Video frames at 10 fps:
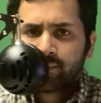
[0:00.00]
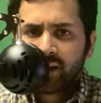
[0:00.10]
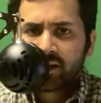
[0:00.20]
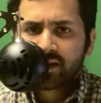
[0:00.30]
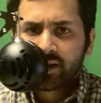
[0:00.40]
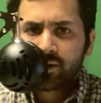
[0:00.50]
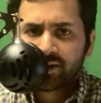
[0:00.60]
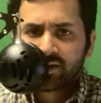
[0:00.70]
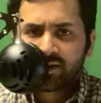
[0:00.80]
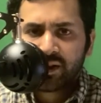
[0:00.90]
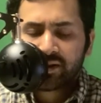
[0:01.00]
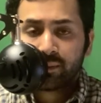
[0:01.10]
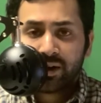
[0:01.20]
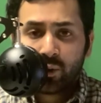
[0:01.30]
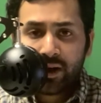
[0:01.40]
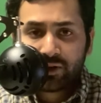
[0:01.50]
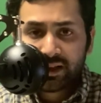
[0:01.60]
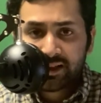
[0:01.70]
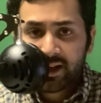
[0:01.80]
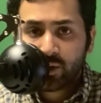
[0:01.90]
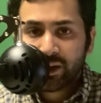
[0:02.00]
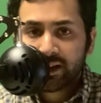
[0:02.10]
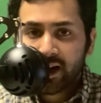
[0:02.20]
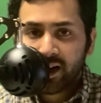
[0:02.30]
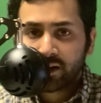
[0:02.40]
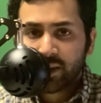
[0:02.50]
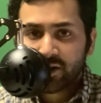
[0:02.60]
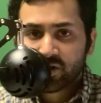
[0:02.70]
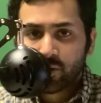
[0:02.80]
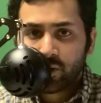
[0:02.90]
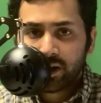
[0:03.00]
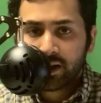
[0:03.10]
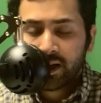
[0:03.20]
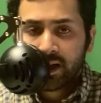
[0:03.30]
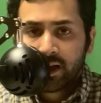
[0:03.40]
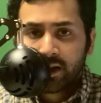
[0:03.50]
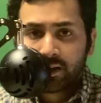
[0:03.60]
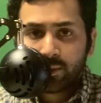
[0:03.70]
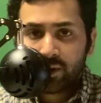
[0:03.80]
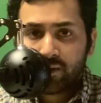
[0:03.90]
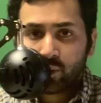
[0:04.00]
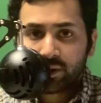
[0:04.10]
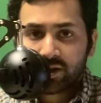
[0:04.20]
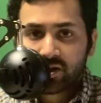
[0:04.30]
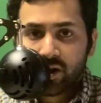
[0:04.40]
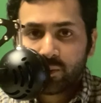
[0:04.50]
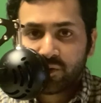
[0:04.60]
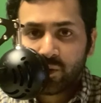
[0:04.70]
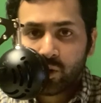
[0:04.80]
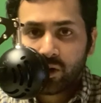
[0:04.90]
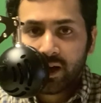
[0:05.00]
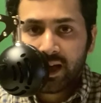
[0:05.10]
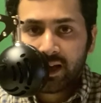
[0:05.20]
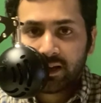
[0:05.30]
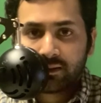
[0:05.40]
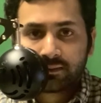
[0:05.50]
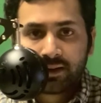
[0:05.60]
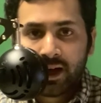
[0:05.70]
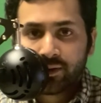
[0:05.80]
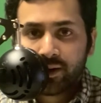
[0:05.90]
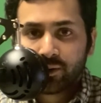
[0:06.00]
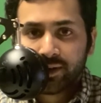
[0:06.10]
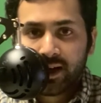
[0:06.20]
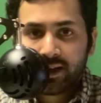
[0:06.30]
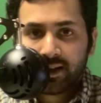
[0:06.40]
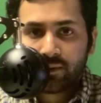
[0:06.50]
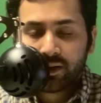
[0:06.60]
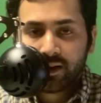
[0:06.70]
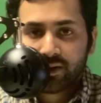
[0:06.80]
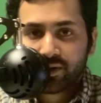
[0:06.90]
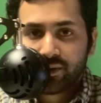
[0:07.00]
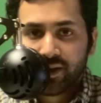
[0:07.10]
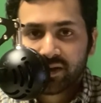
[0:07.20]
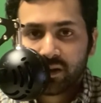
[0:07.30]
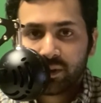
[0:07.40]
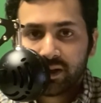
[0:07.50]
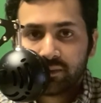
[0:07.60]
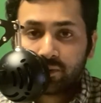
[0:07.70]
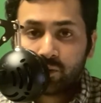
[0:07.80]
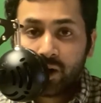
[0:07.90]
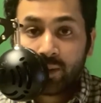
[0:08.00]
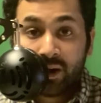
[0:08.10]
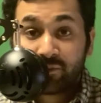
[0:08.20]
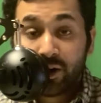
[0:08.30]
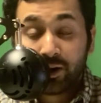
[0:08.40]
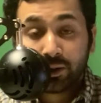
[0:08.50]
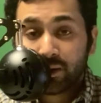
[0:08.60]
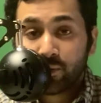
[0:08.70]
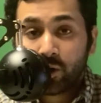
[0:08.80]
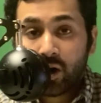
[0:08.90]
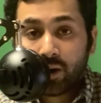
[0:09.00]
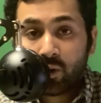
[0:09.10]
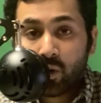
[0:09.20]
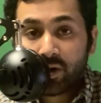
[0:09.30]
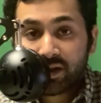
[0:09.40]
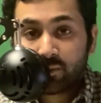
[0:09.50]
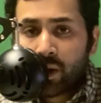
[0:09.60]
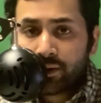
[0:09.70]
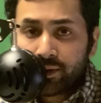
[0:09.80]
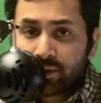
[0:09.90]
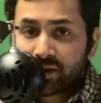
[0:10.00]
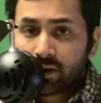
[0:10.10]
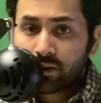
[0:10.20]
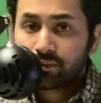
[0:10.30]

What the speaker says: in the series because it's going to be a way of continuing the Iron Man story like we never really saw before and how that'll tie into everything. So that's going to be cool. I'm very looking forward to Armor Wars. And well, those are,